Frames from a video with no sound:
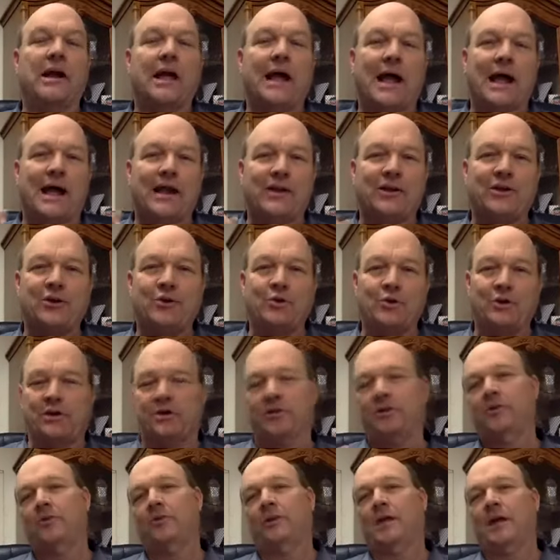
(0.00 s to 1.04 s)
And you can
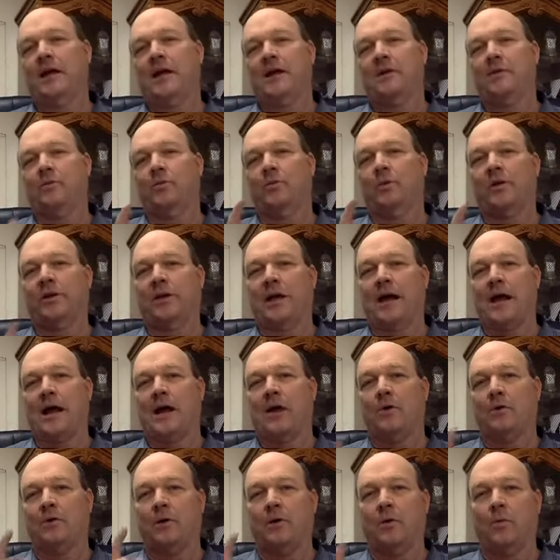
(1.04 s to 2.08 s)
do that
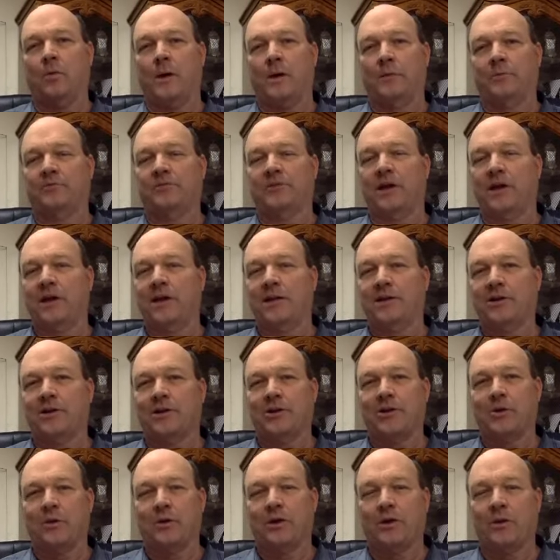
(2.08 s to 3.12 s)
without a website. You
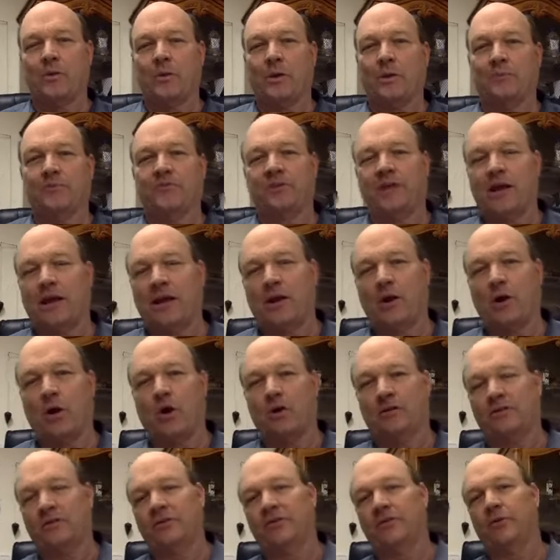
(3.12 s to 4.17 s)
don't need a website at
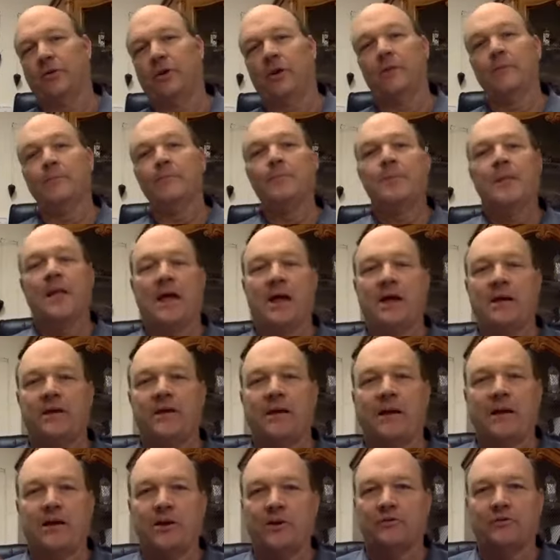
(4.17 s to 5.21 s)
all to do it. And
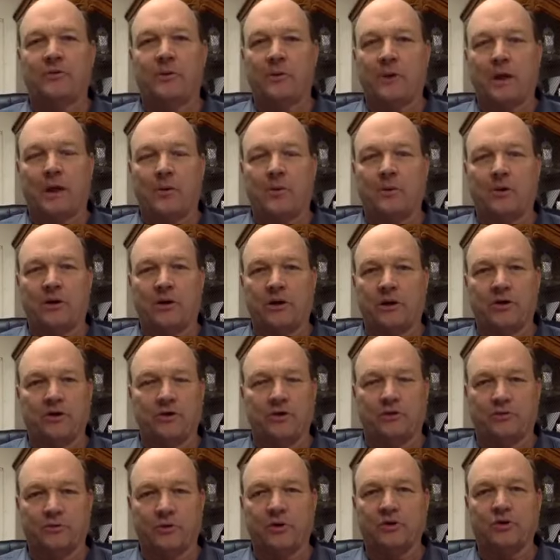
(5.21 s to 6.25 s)
here's how we're going to do
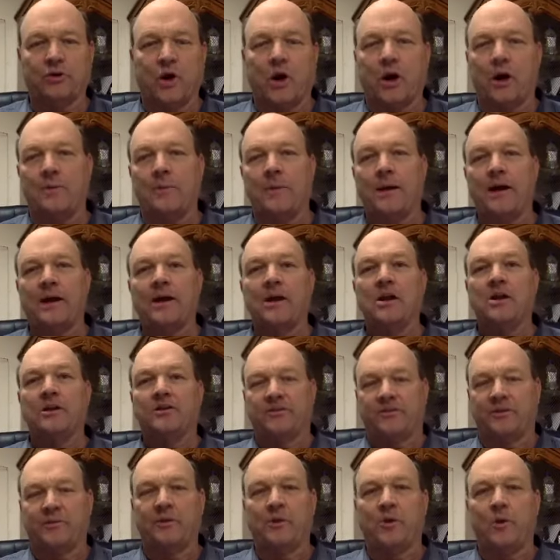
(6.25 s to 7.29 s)
this. We're going to talk about
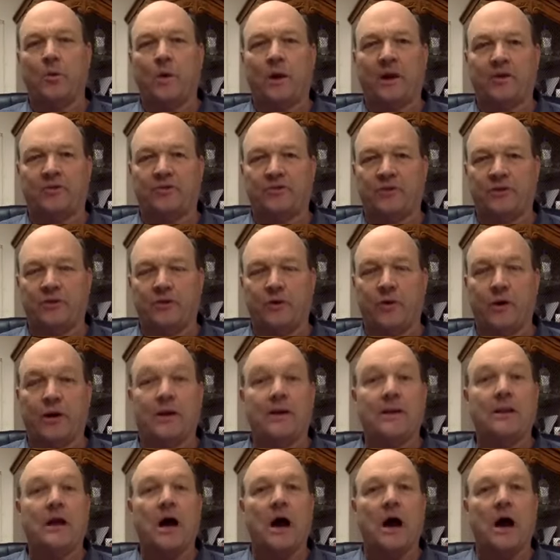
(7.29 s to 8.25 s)
some of the ways to do it.